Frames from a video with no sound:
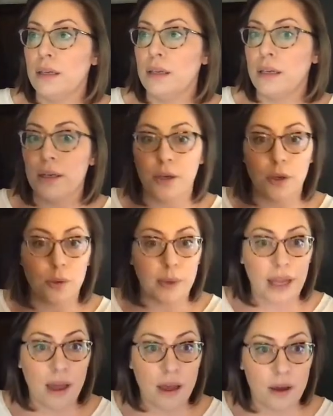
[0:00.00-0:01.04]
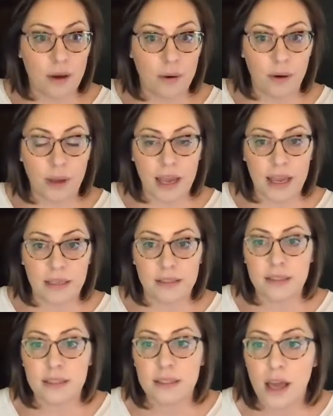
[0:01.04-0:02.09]
Here we go. Okay,
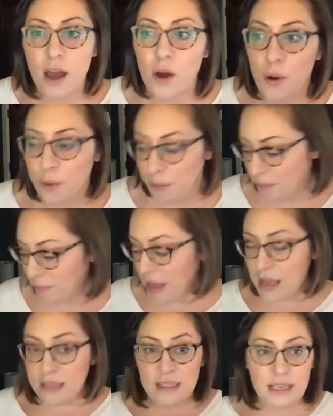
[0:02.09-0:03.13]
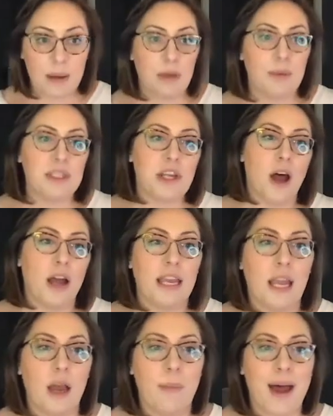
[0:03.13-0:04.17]
so today I'm going to be
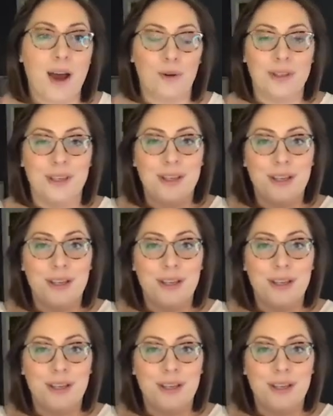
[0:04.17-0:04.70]
talking about